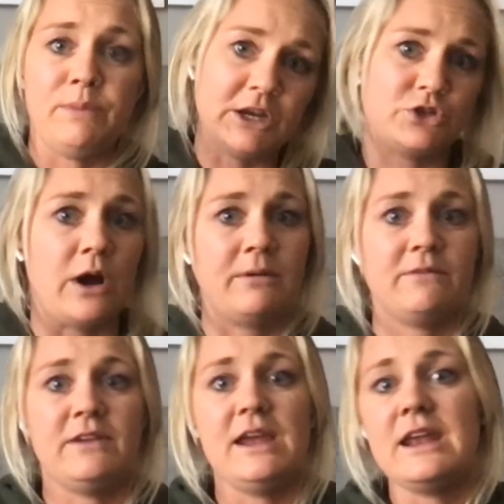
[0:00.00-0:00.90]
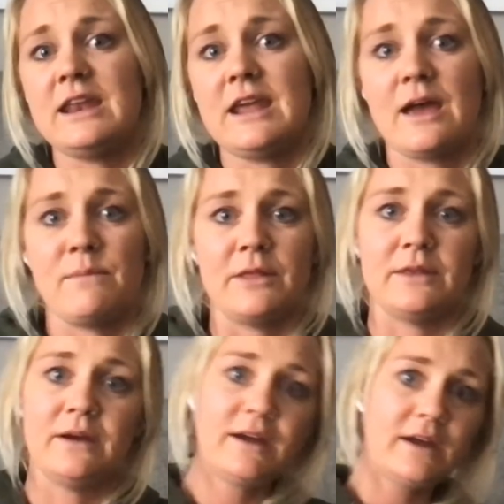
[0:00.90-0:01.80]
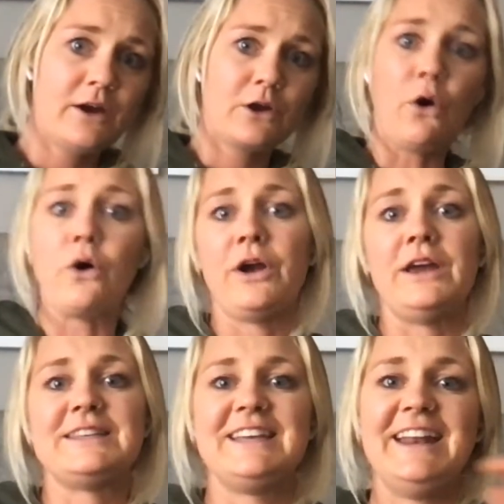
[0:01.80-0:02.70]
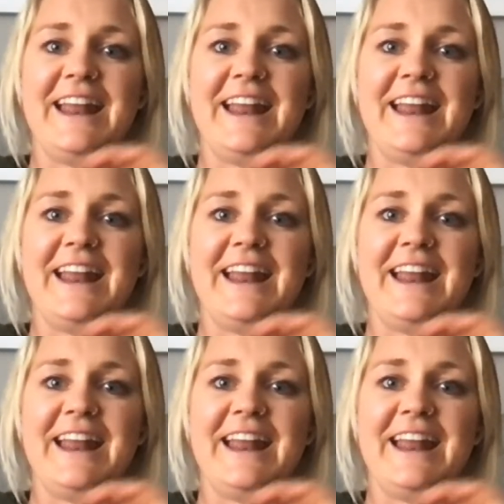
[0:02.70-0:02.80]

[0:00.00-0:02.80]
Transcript: beat drop of the EDM on the chorus,